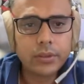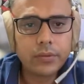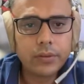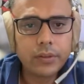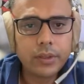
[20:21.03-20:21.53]

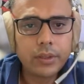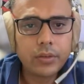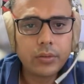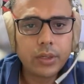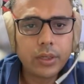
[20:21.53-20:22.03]
We see it
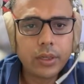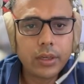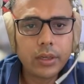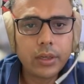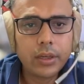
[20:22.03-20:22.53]
over
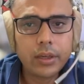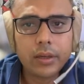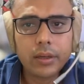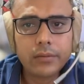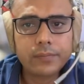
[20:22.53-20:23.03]
here, here.